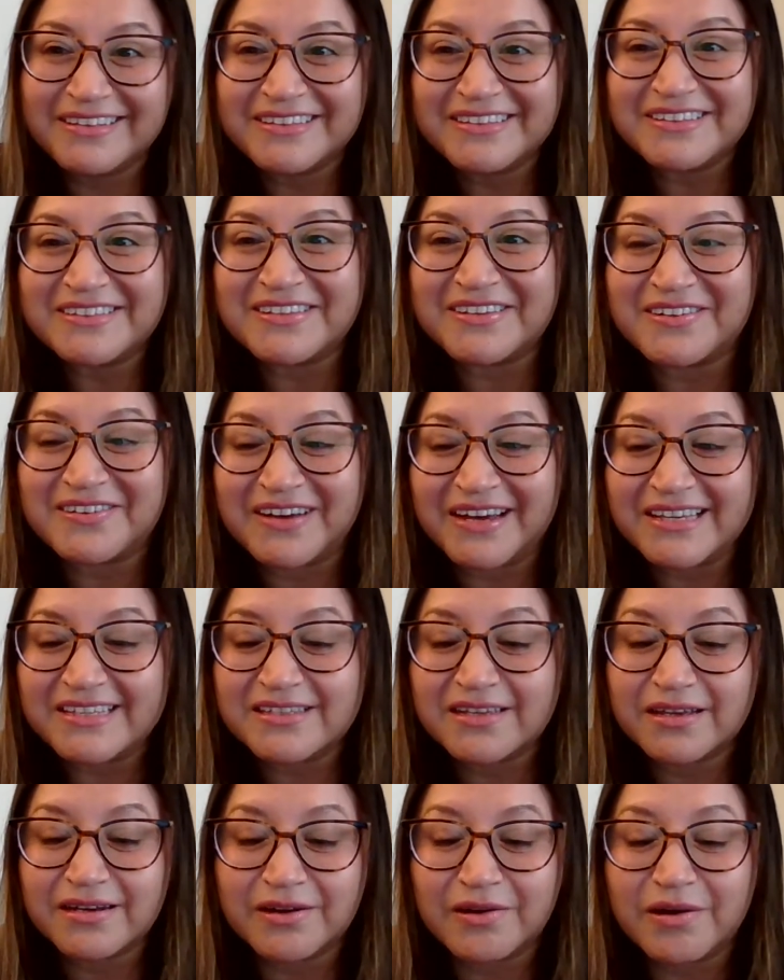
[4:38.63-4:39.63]
So I
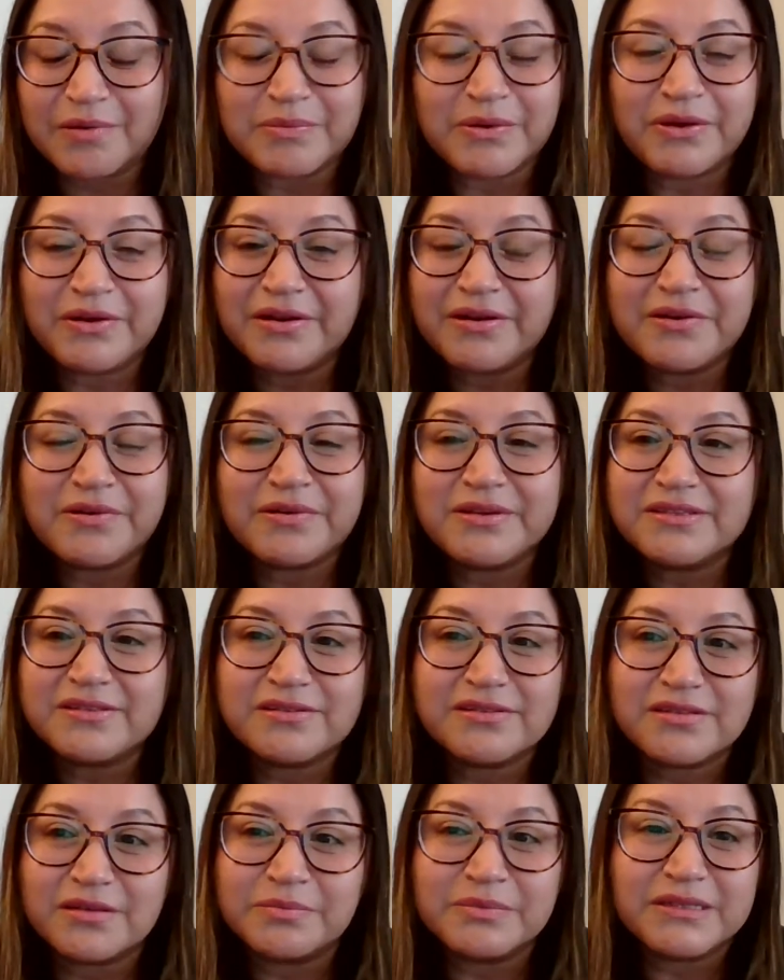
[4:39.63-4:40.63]
said, no, I'm going to go into
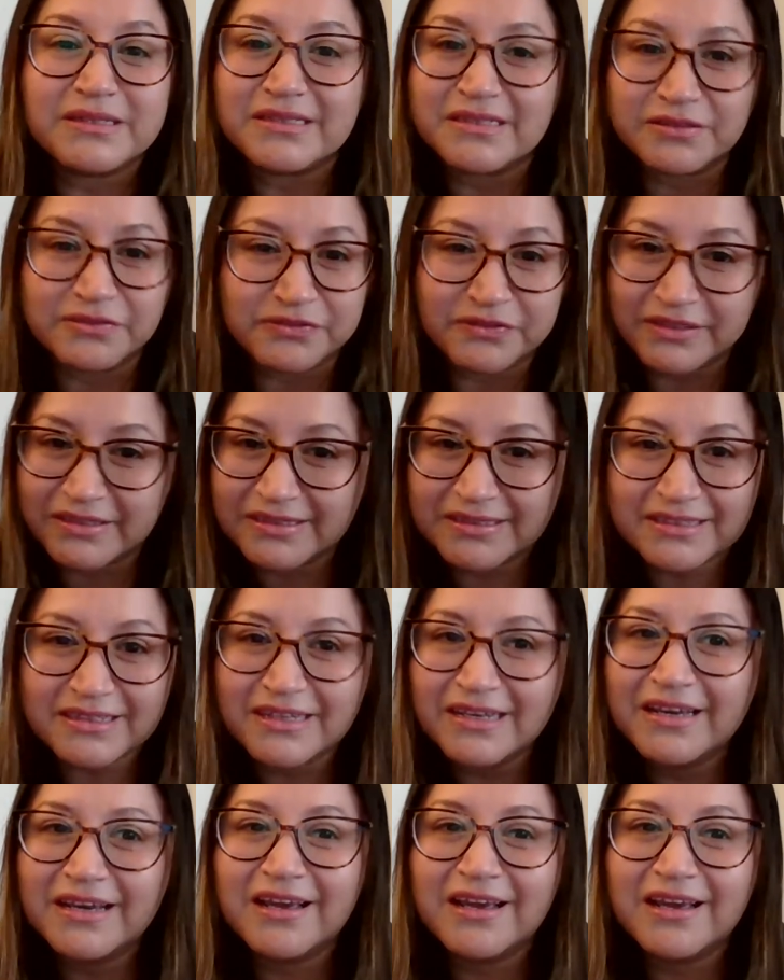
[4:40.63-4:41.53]
something different.